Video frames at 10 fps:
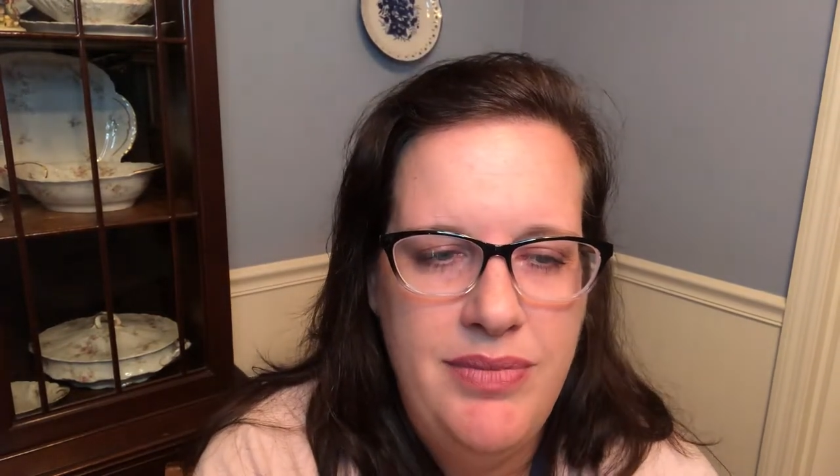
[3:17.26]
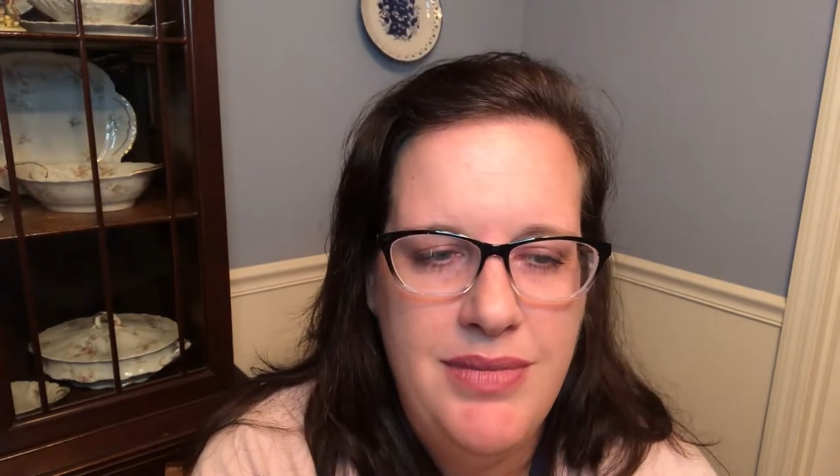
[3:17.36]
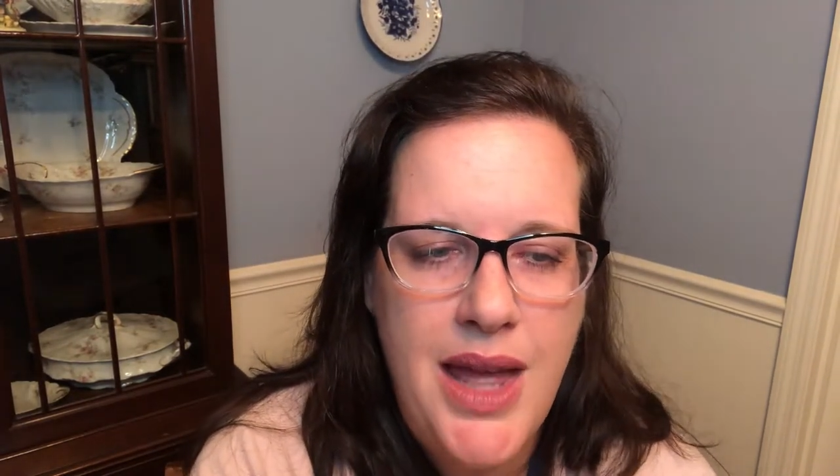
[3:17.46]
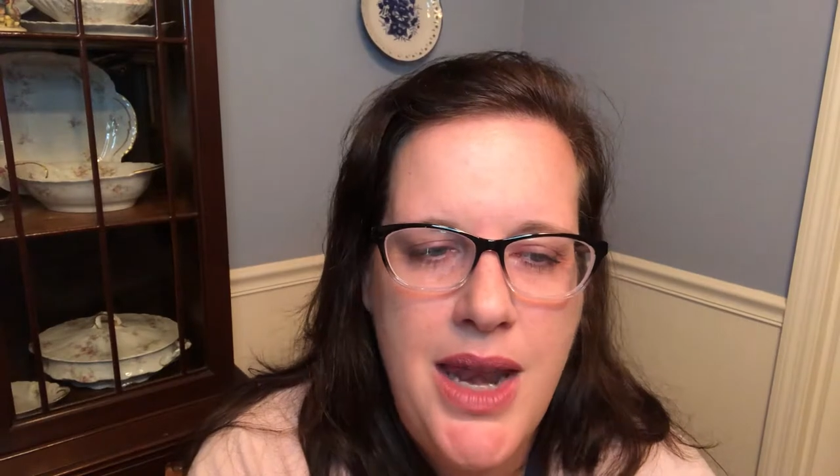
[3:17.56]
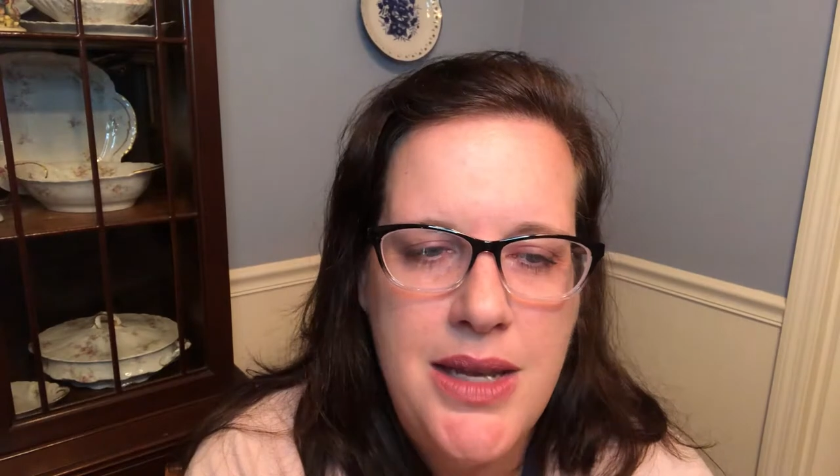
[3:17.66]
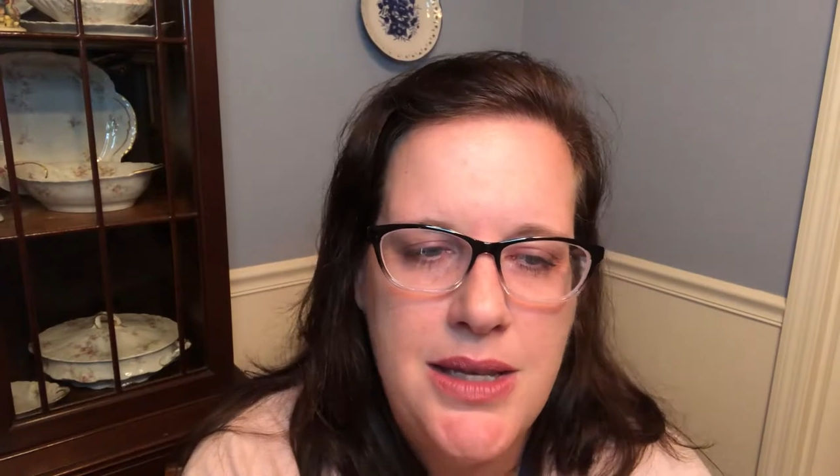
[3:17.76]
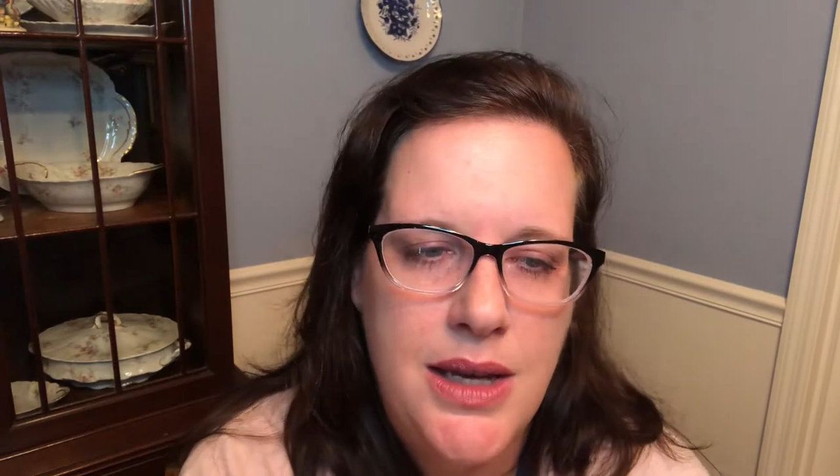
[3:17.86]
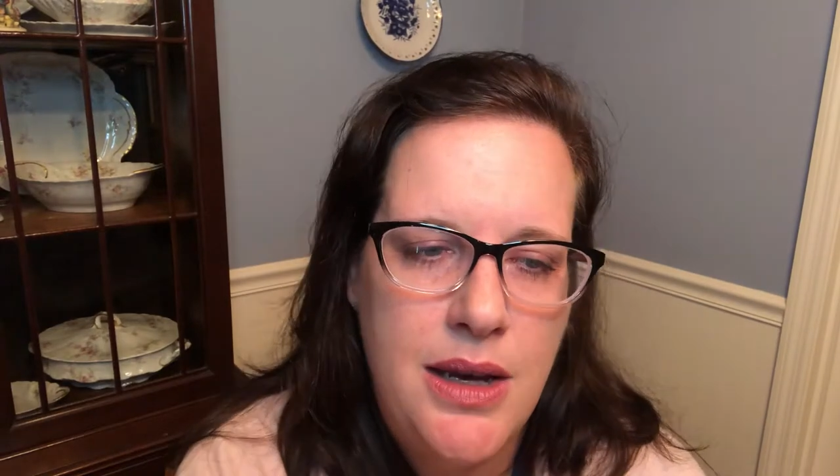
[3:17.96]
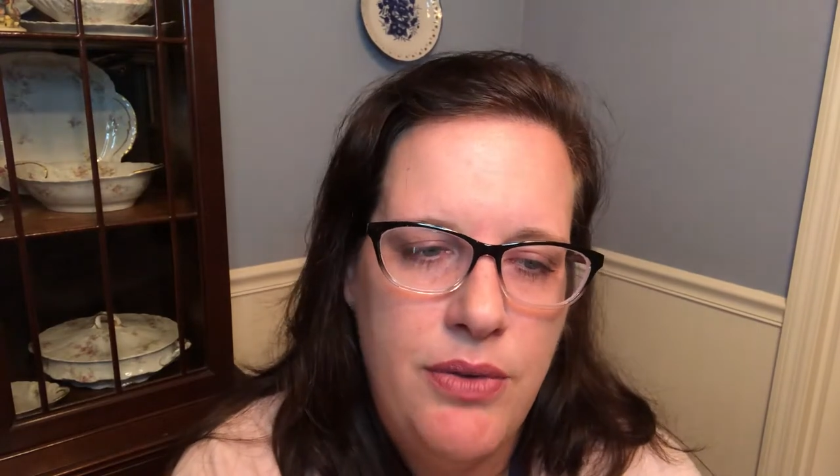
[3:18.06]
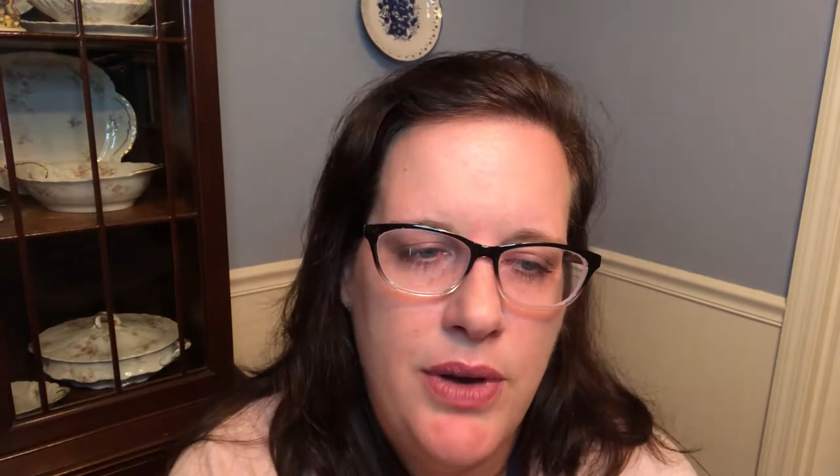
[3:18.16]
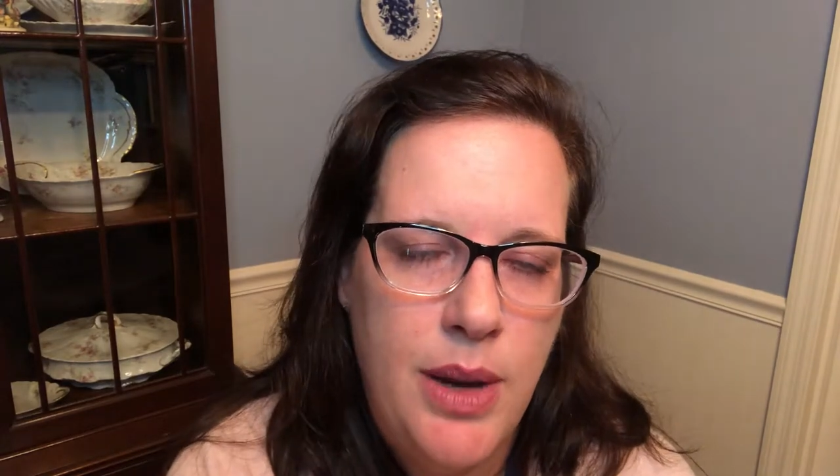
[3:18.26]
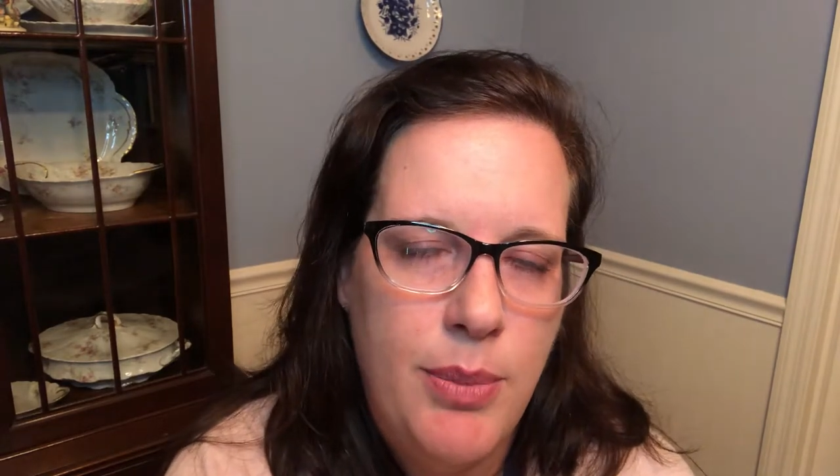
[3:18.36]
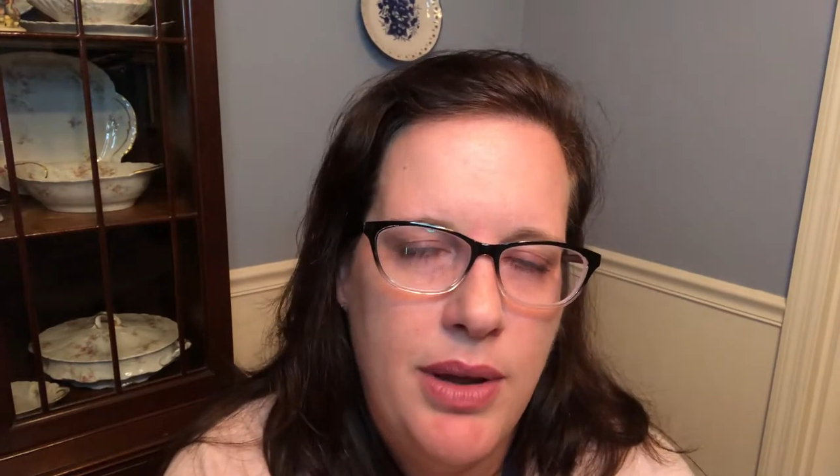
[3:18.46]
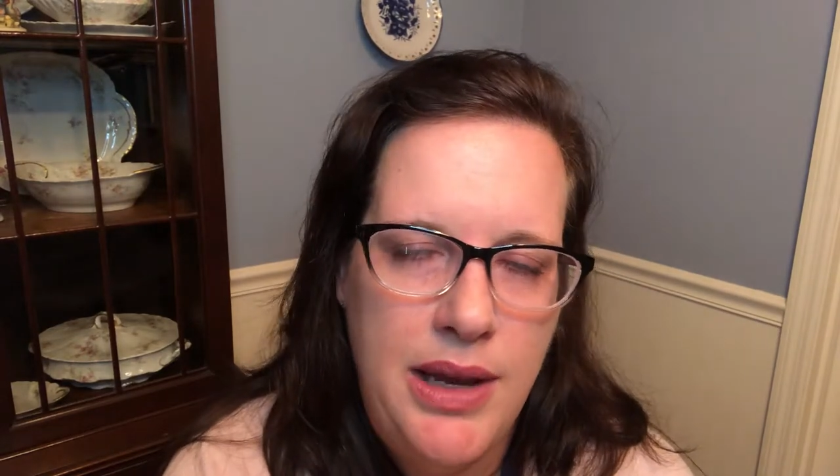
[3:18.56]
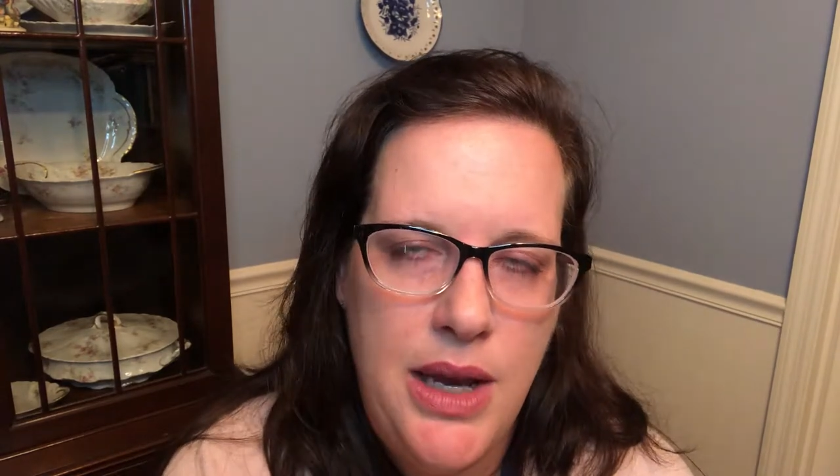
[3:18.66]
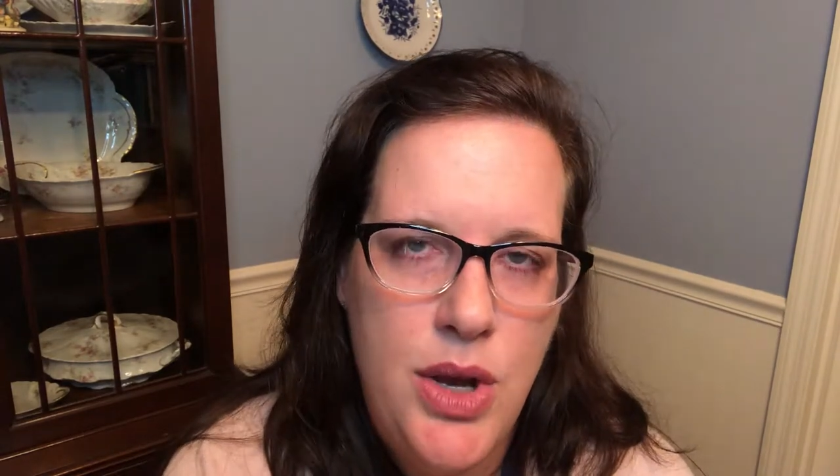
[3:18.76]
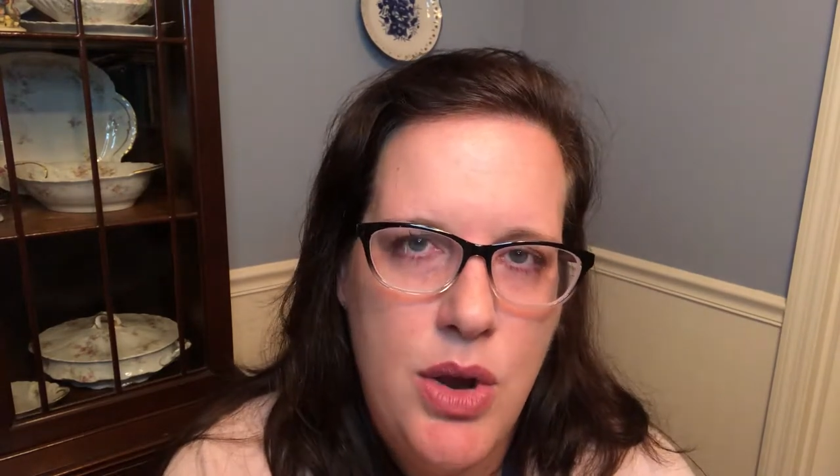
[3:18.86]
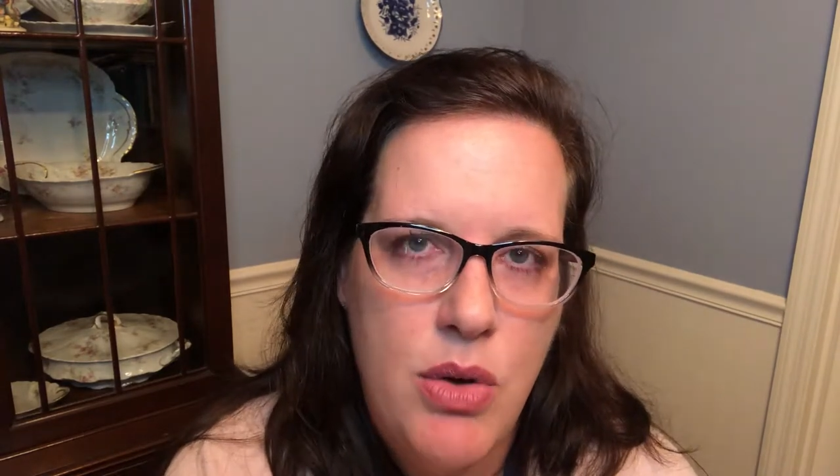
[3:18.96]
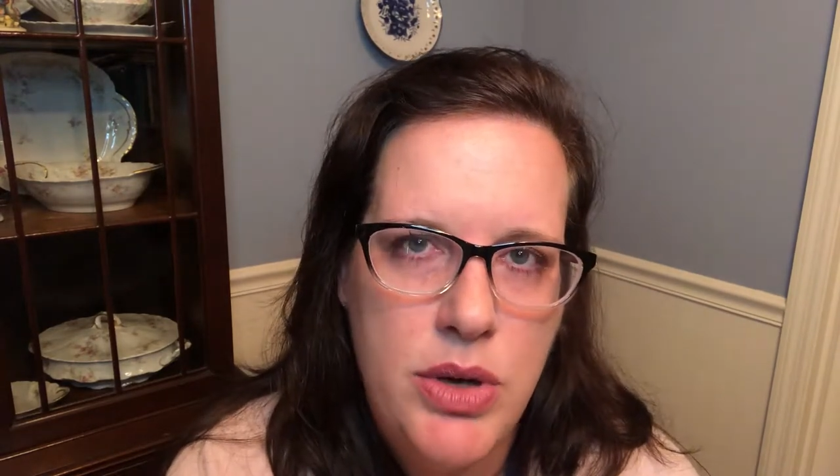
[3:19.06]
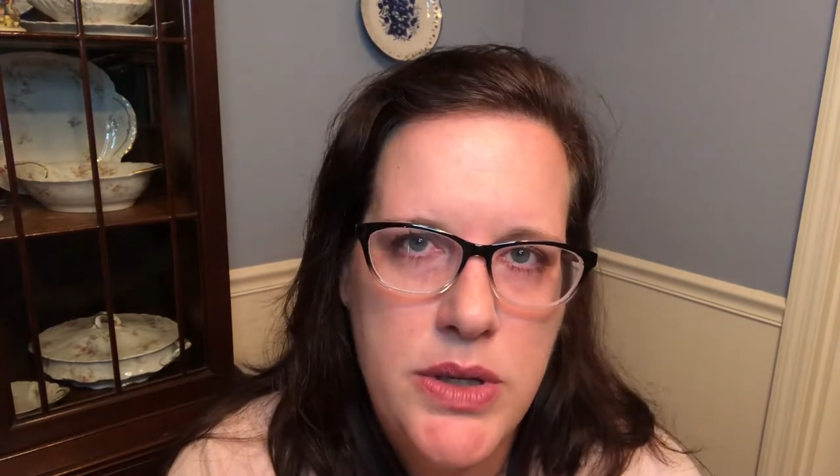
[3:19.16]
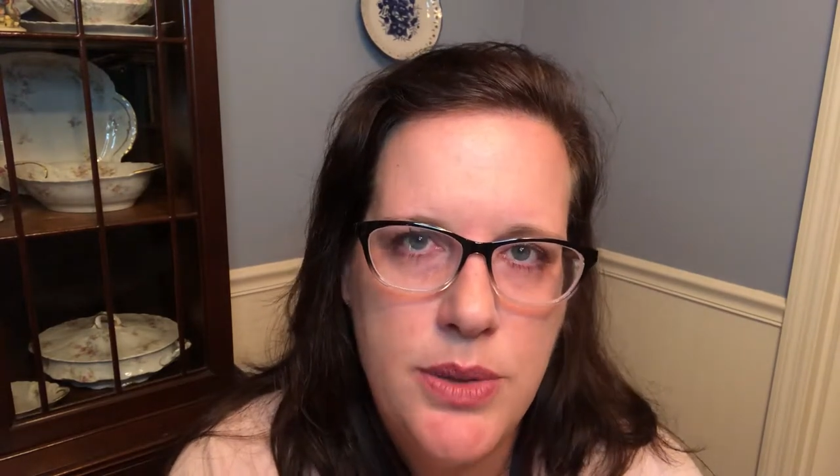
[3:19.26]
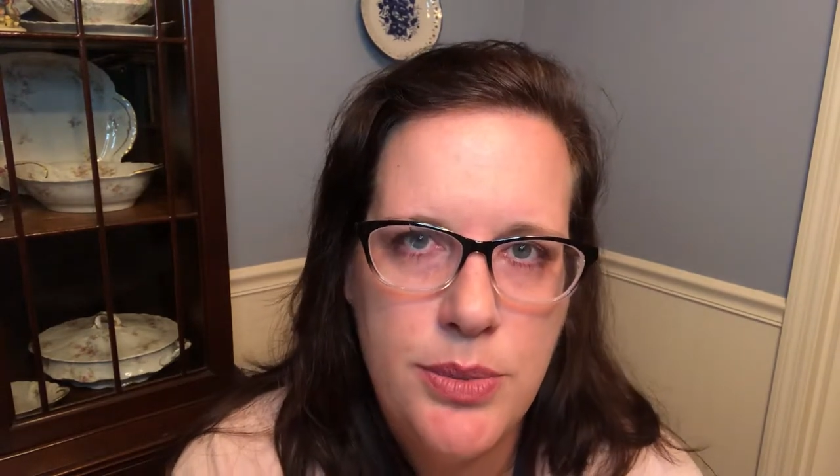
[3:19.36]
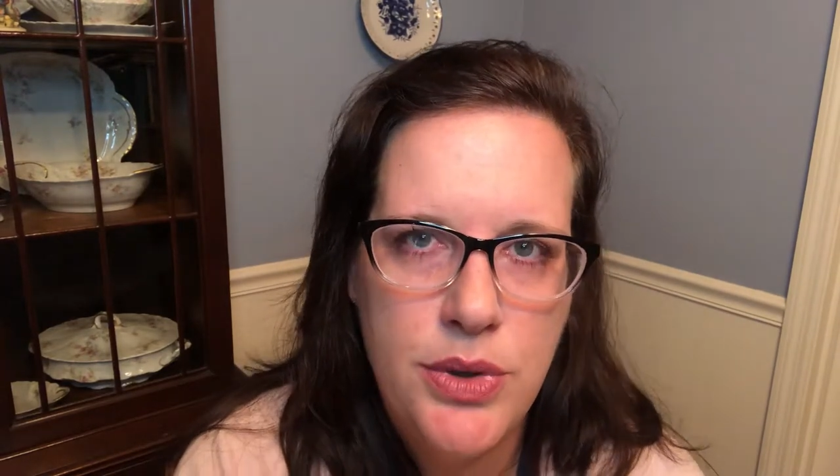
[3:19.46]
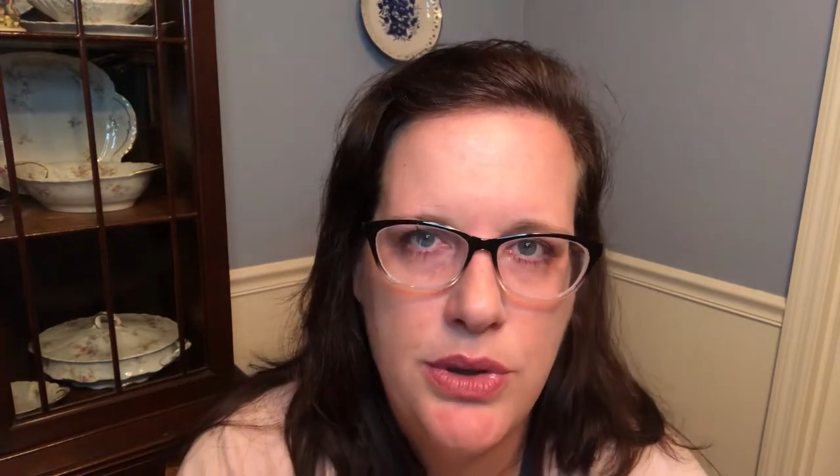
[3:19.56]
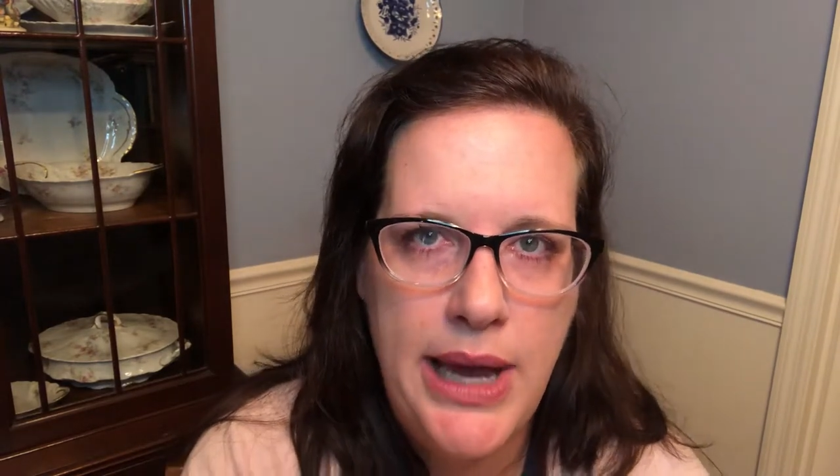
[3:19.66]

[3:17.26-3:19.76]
not a significant but like a noticeable